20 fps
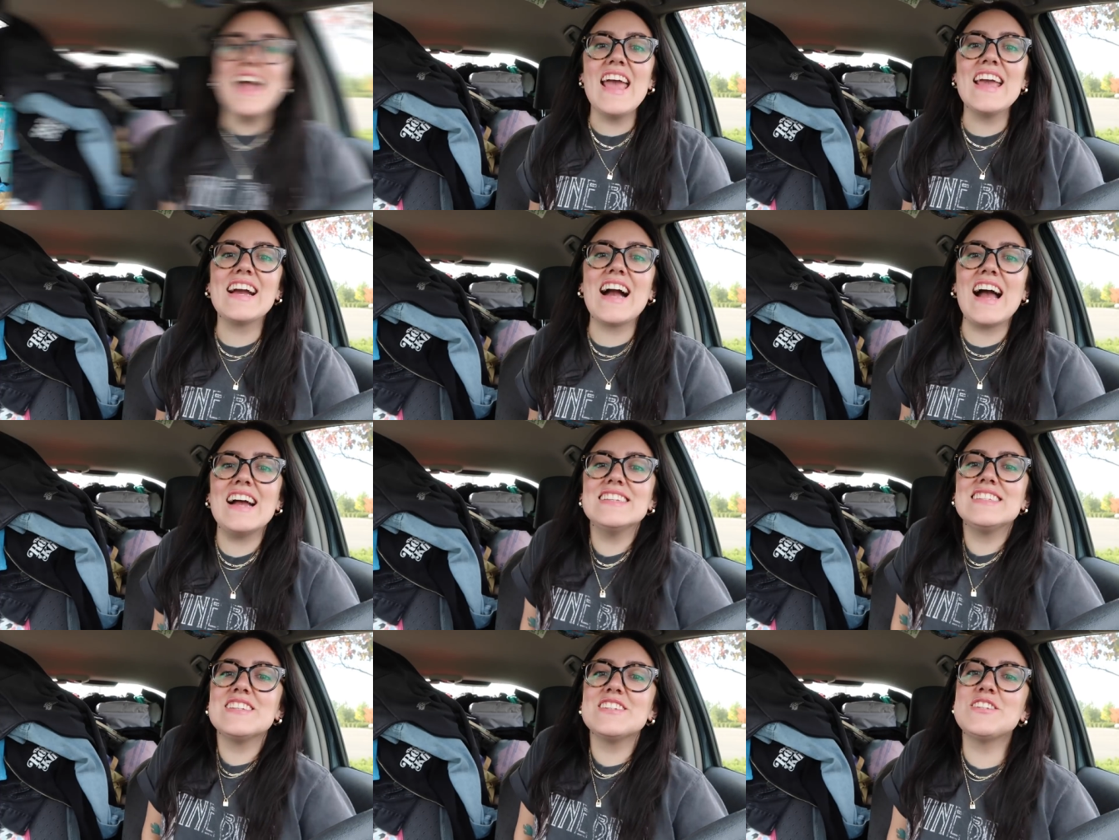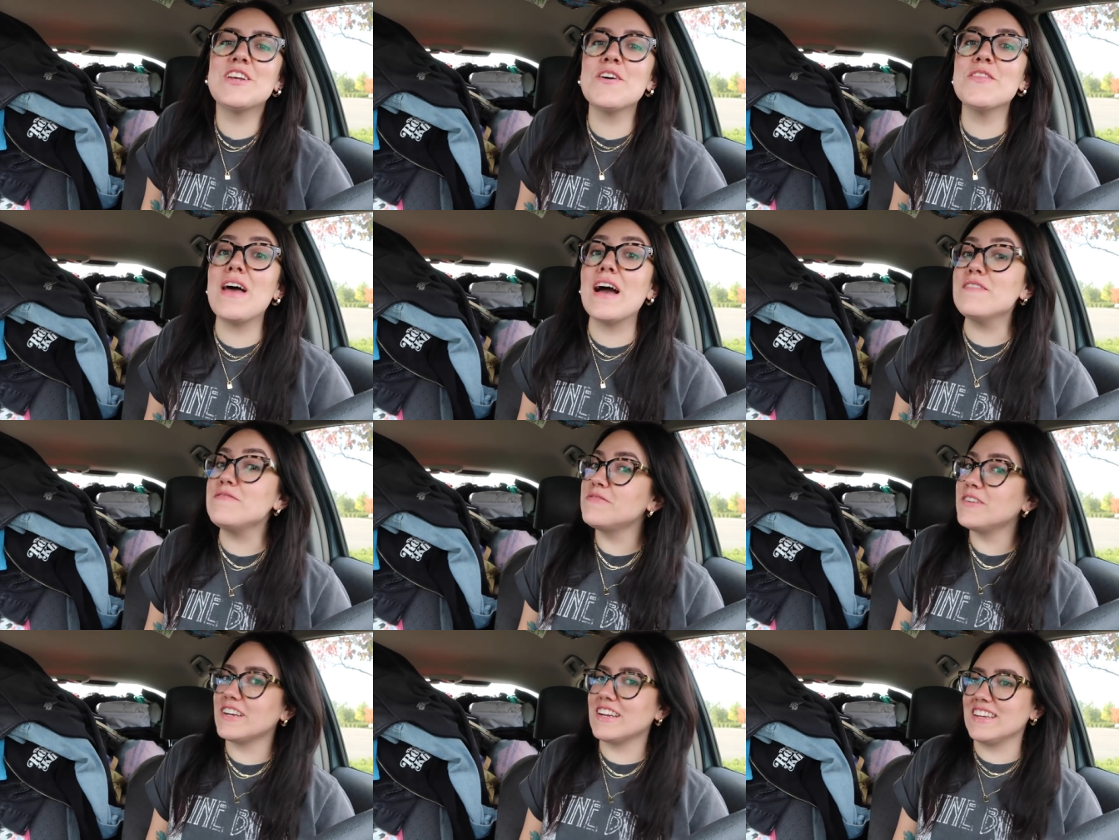Hey guys, so
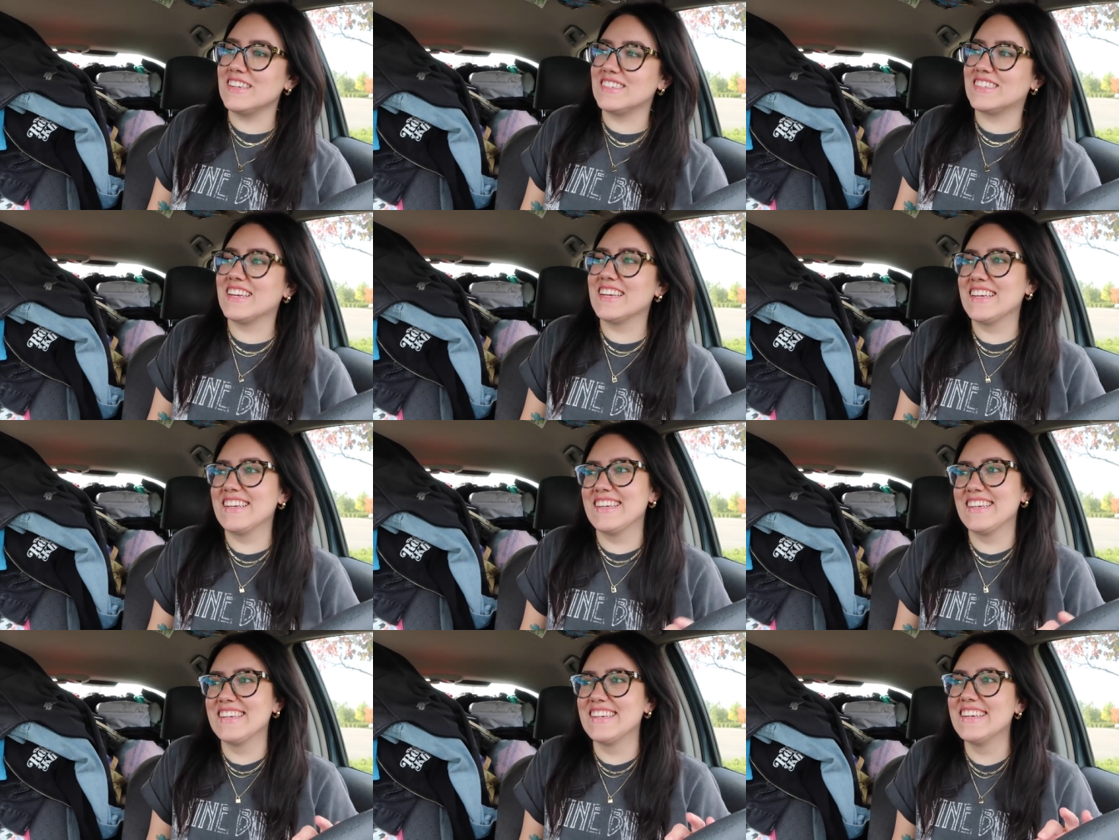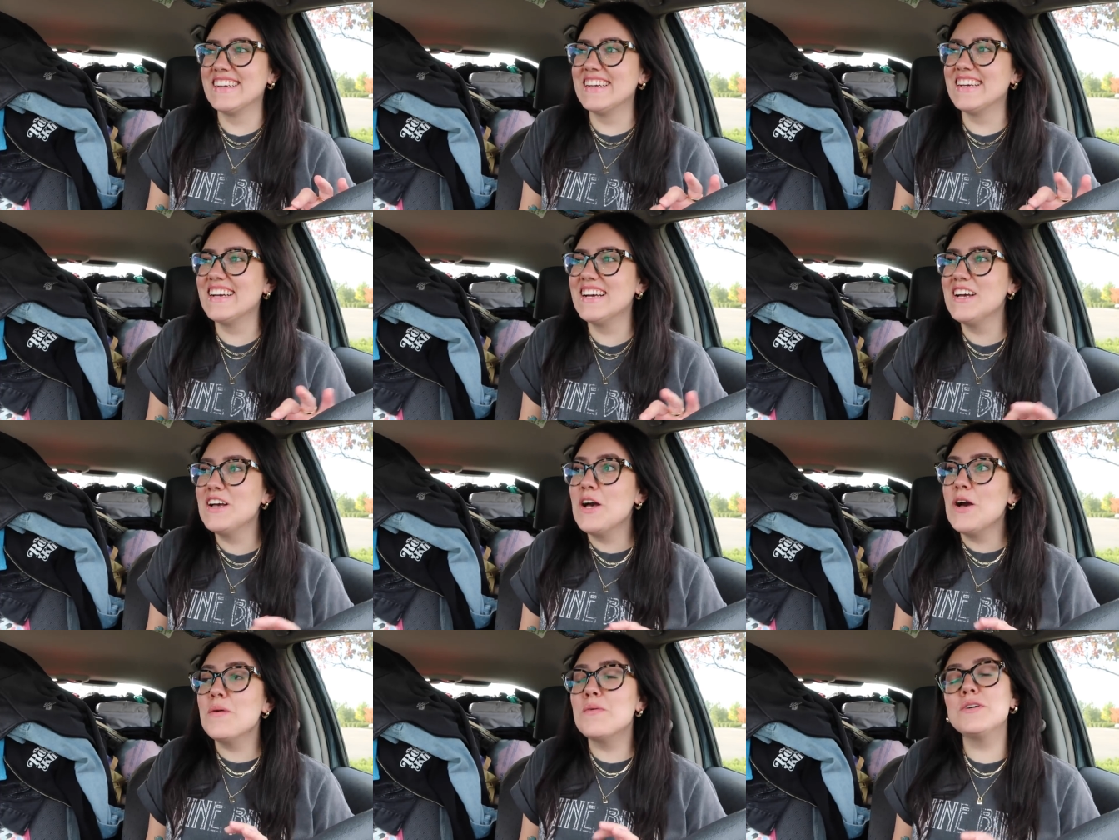that footage
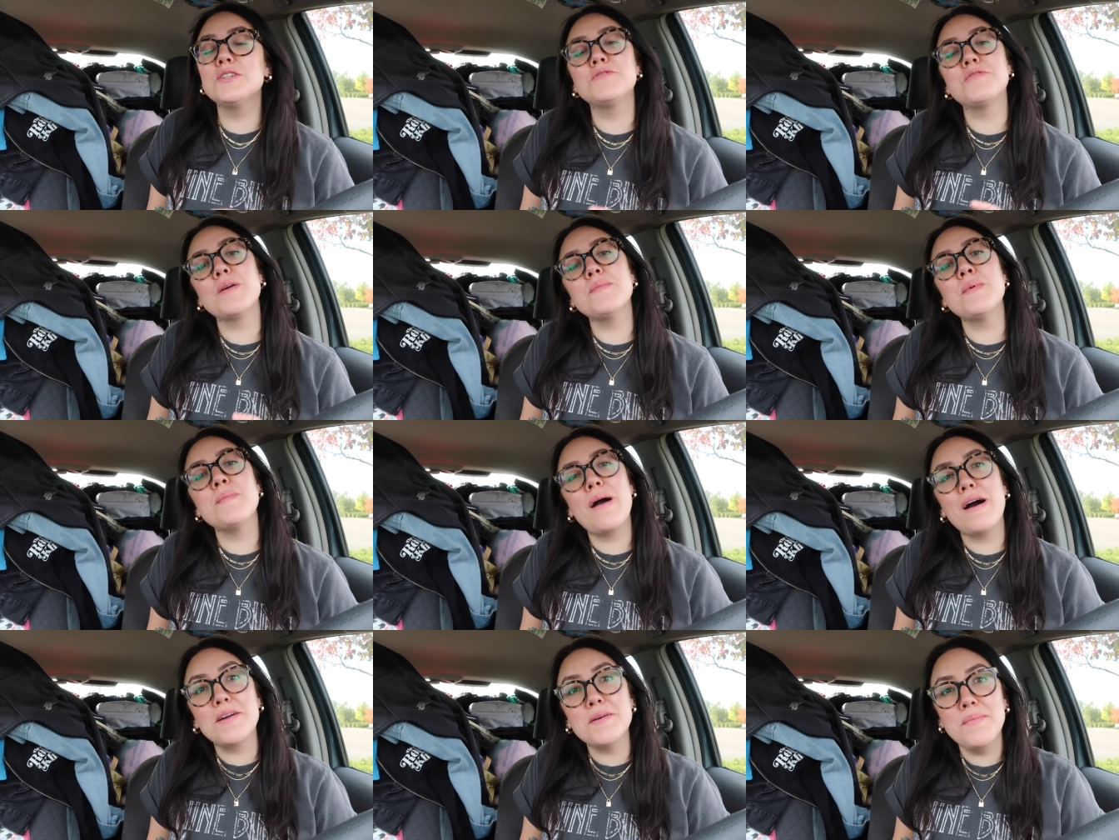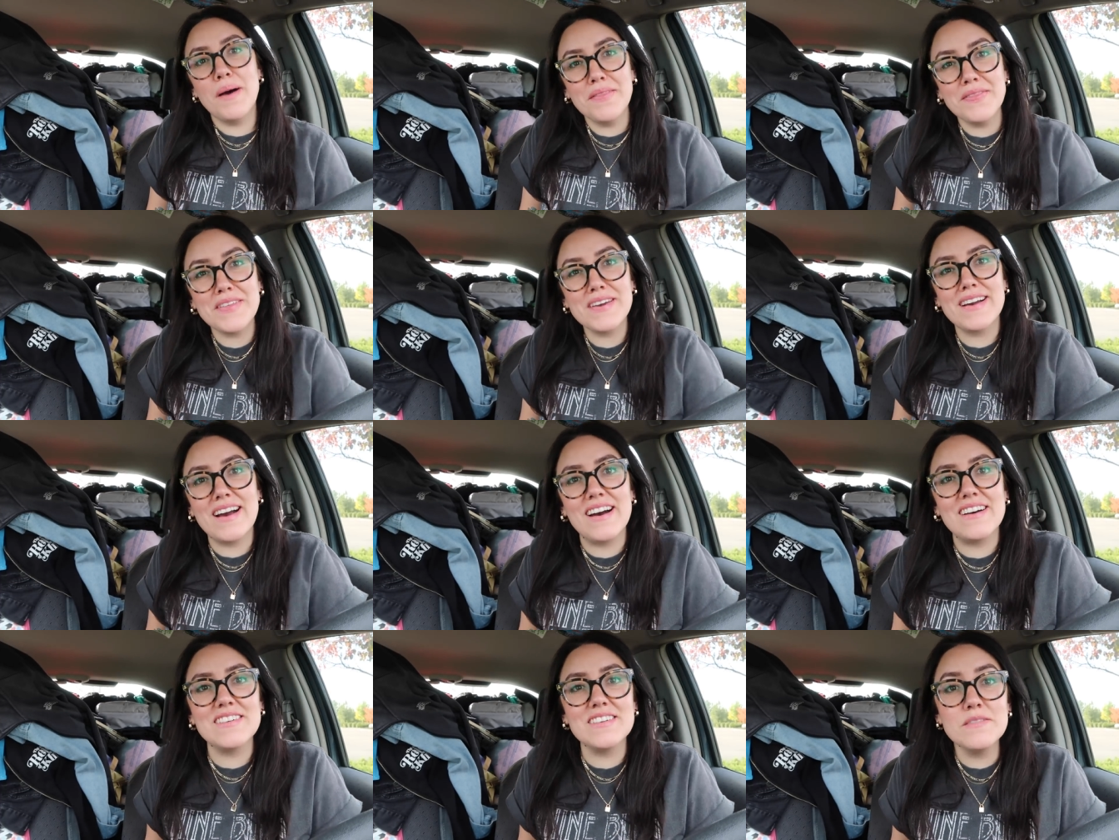was from about a month
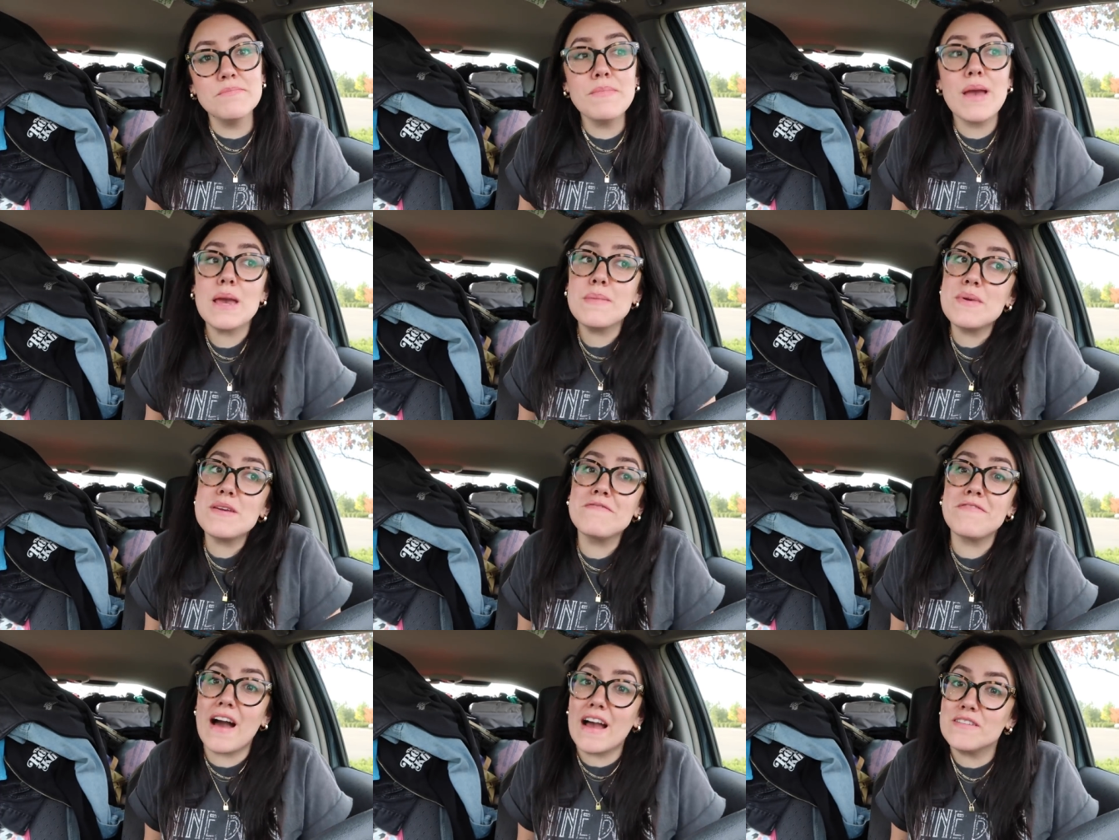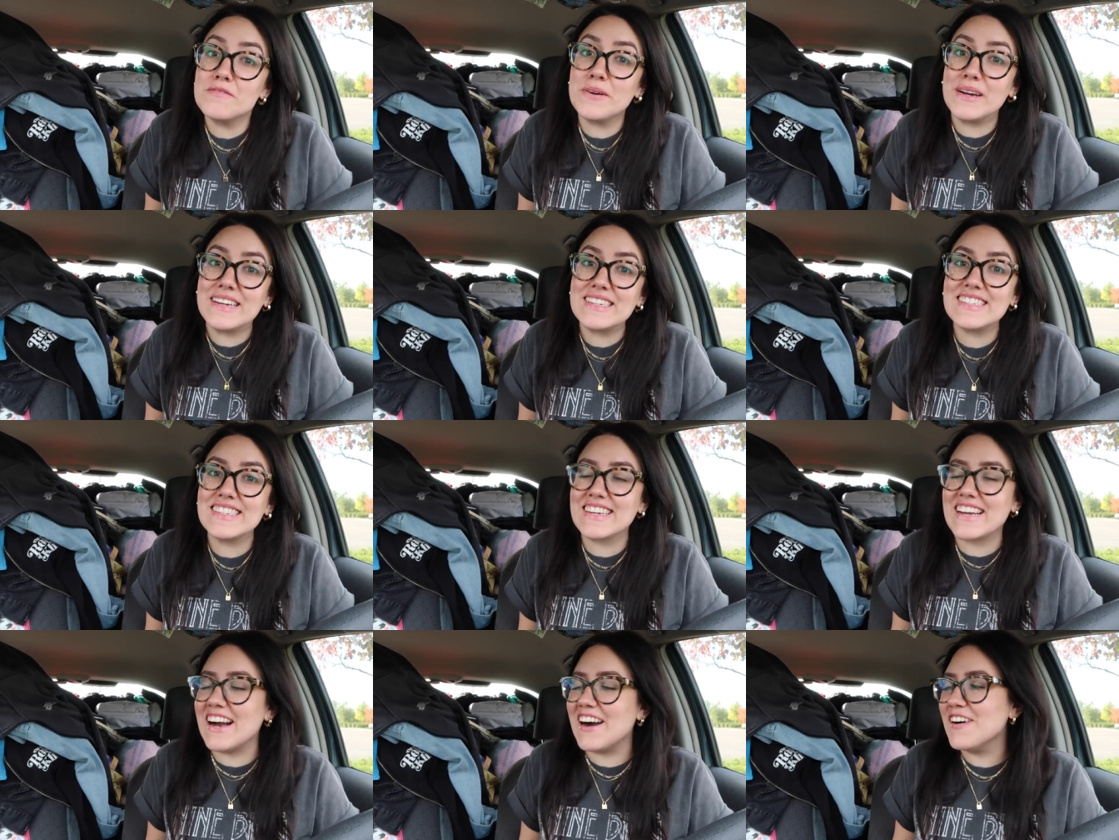ago, maybe 5
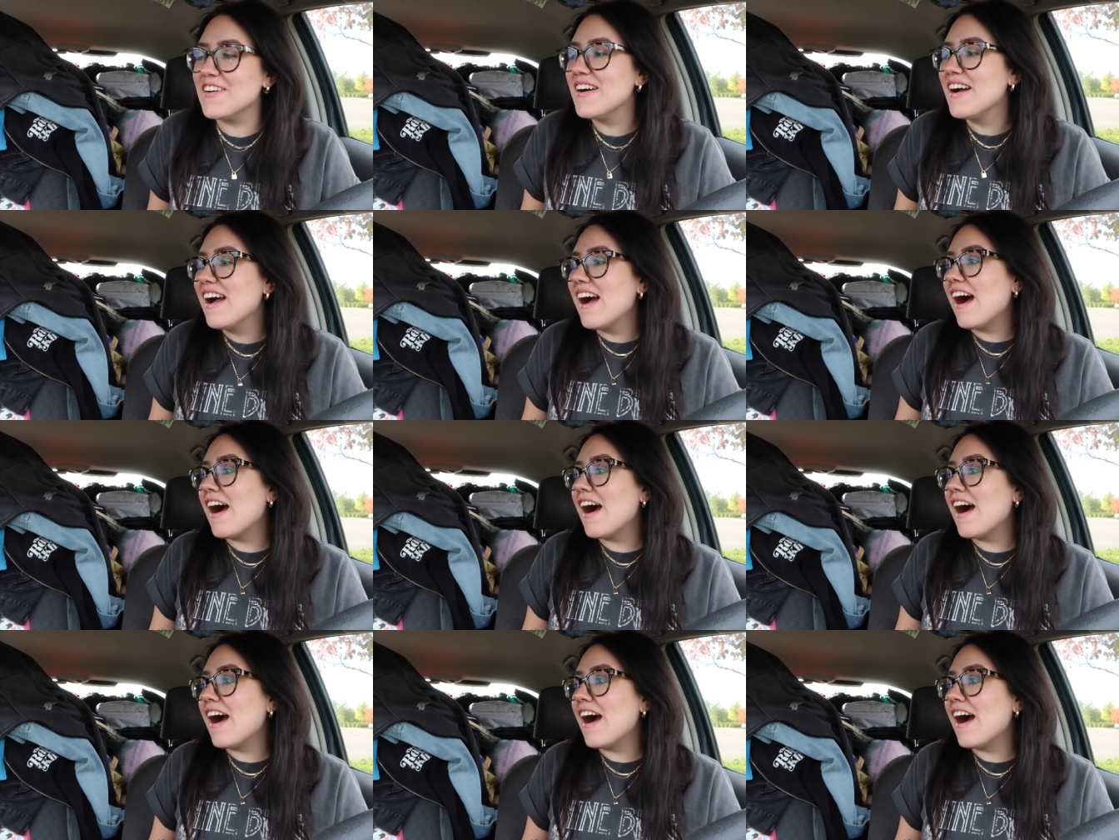weeks ago.